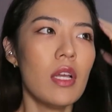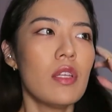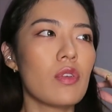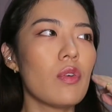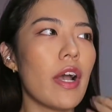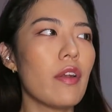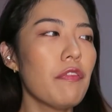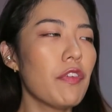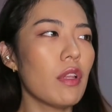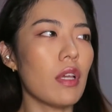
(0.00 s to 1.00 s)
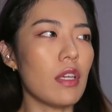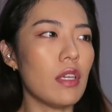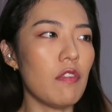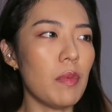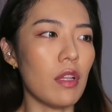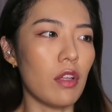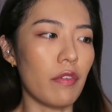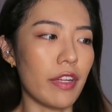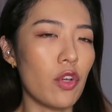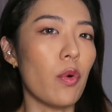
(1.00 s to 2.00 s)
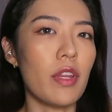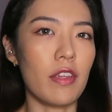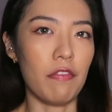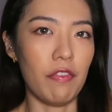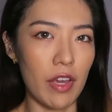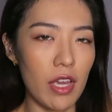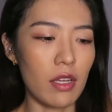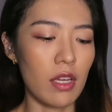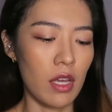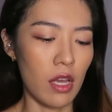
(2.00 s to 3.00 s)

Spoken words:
So I don't feel like it gives me a lot of like toning effect.